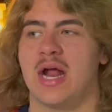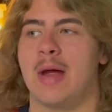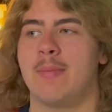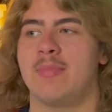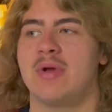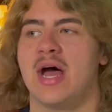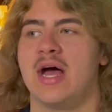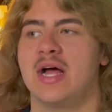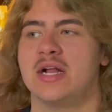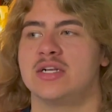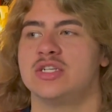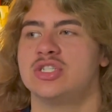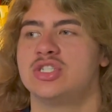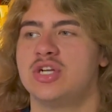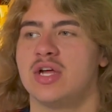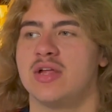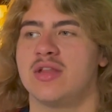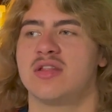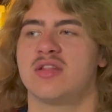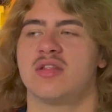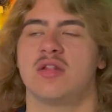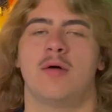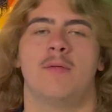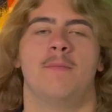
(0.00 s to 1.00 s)
I'm not
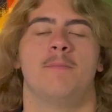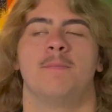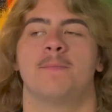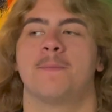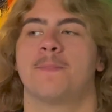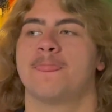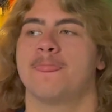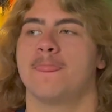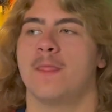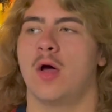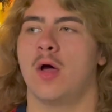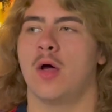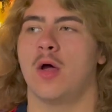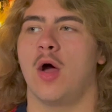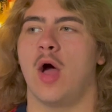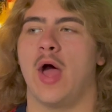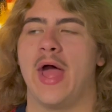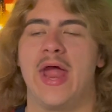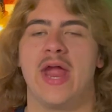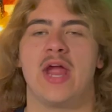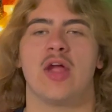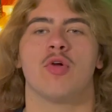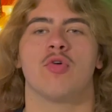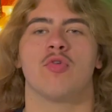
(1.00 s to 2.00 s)
just some
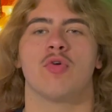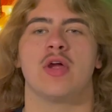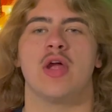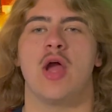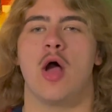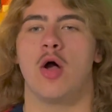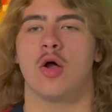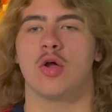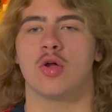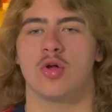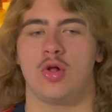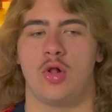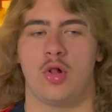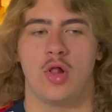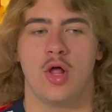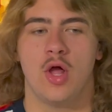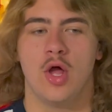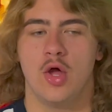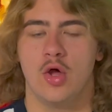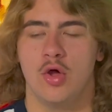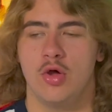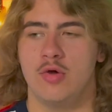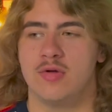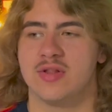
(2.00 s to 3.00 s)
angry uncle
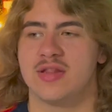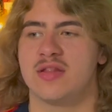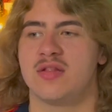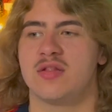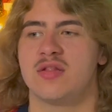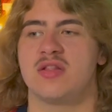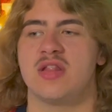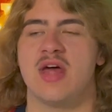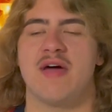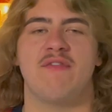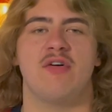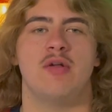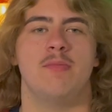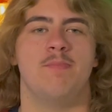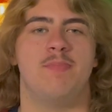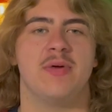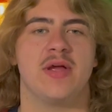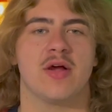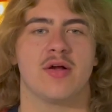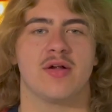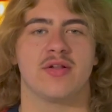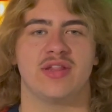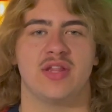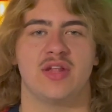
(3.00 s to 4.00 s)
who's seven
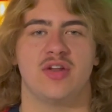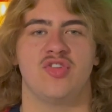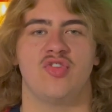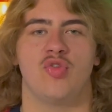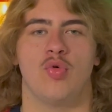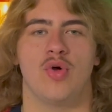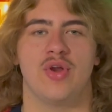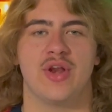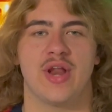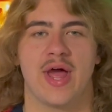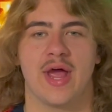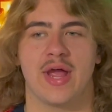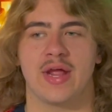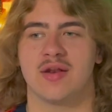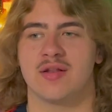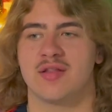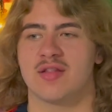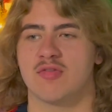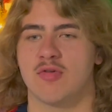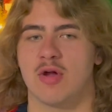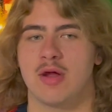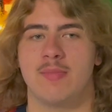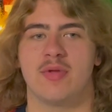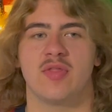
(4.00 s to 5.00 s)
beers into a night
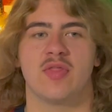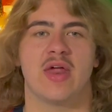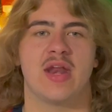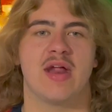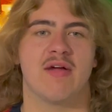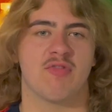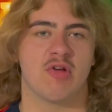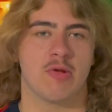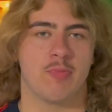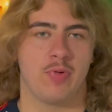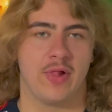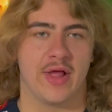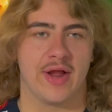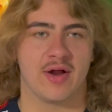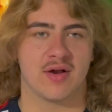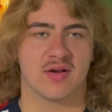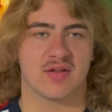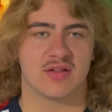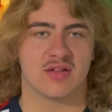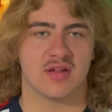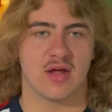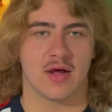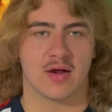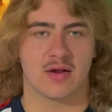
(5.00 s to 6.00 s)
screaming that every player
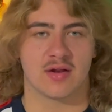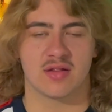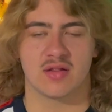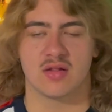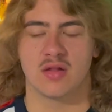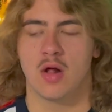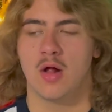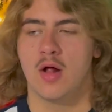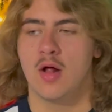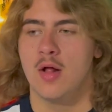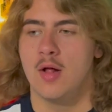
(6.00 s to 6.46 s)
sucks.